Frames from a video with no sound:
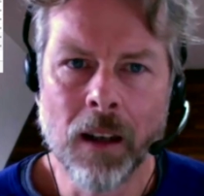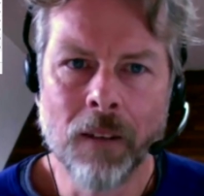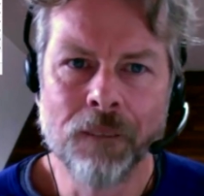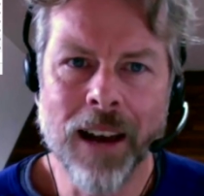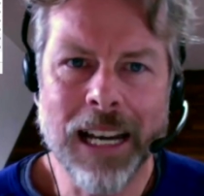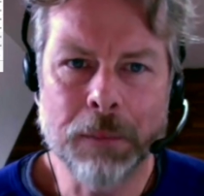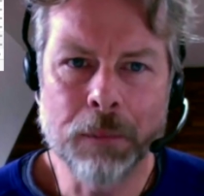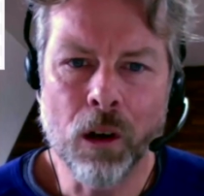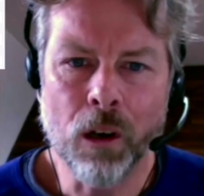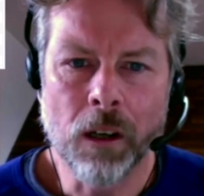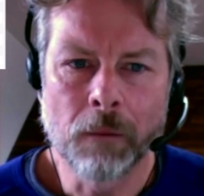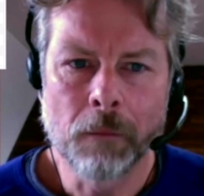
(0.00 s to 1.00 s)

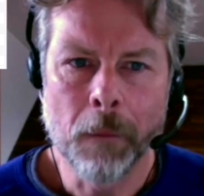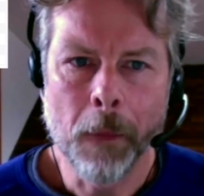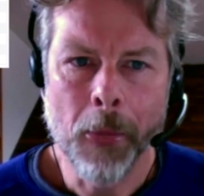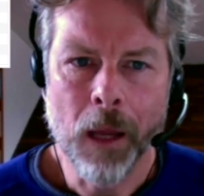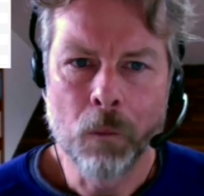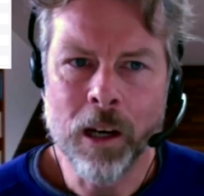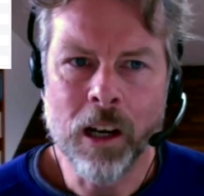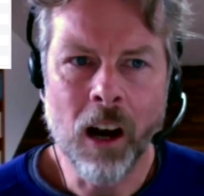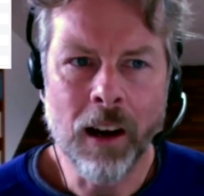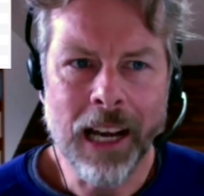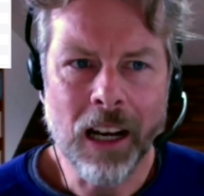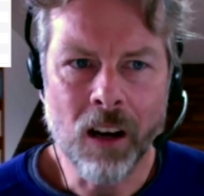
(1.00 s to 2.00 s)
Facebook, we
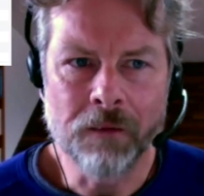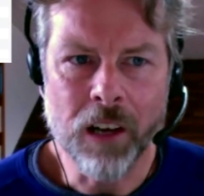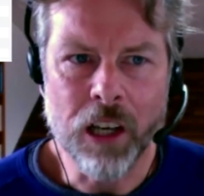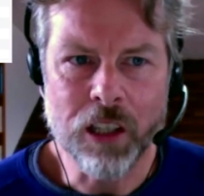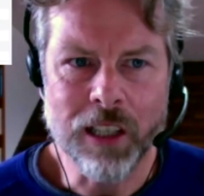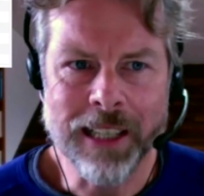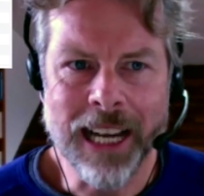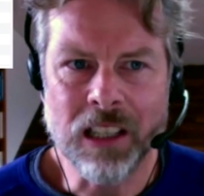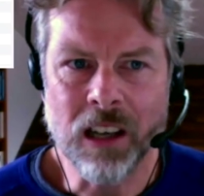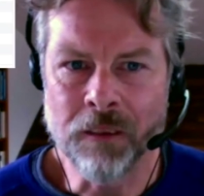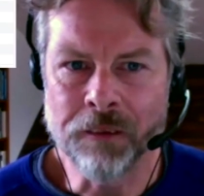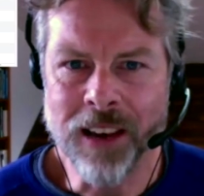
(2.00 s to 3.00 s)
can't get conversion
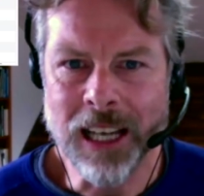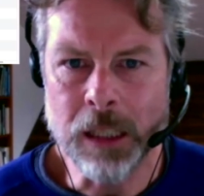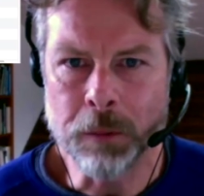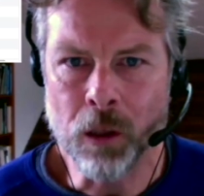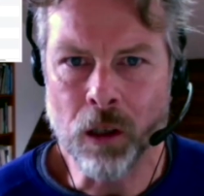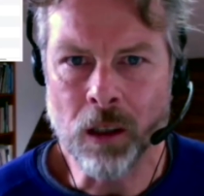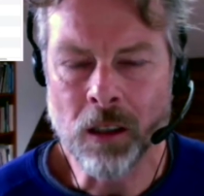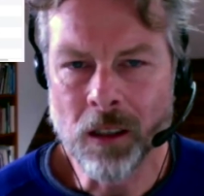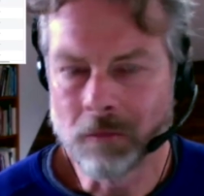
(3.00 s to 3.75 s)
data on Facebook.